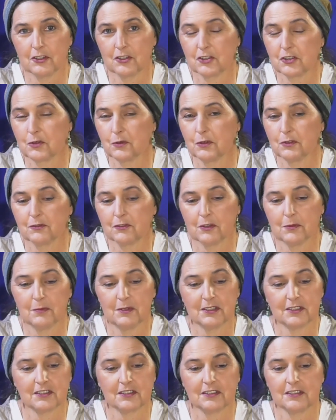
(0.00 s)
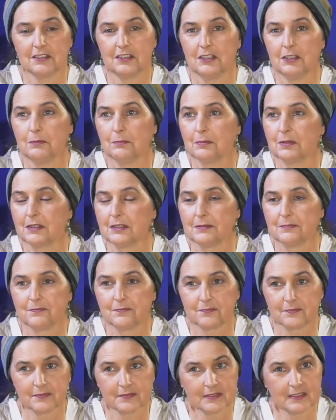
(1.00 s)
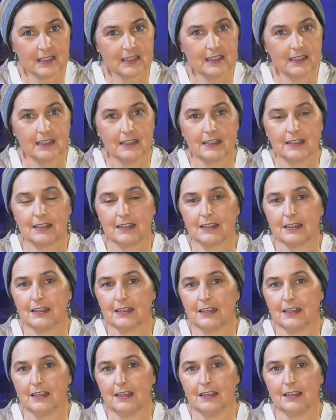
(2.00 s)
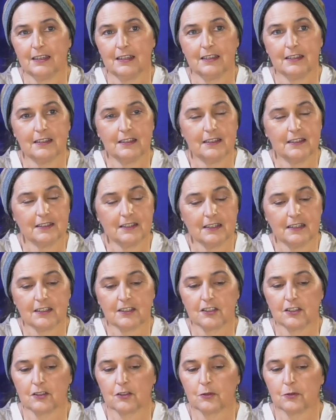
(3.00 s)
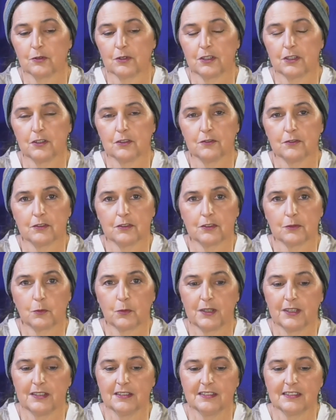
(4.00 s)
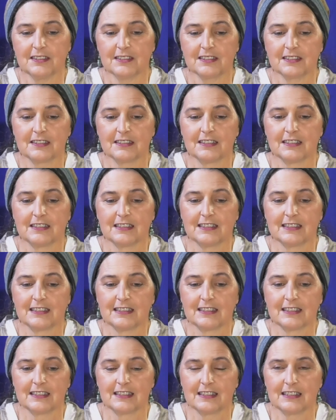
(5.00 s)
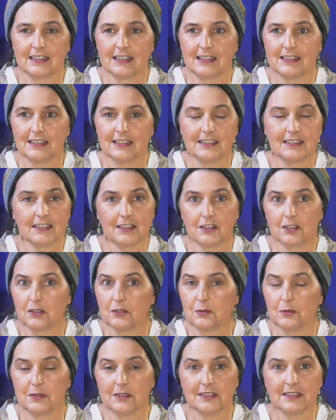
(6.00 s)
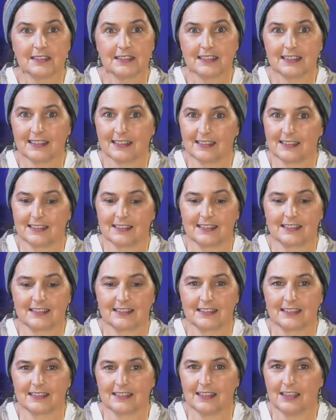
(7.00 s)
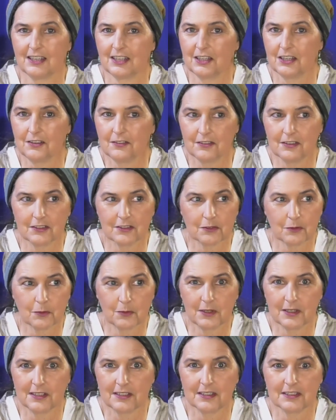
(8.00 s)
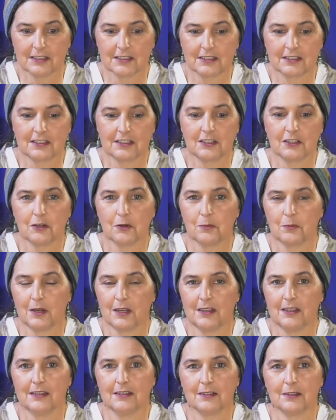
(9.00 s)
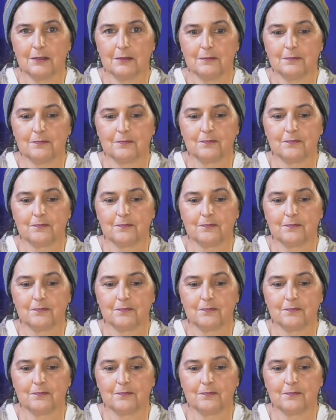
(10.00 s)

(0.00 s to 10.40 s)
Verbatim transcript: Yeshua from his sleep, he, he takes authority over the winds, and they said, Who is this that even the wind and the sea obey him?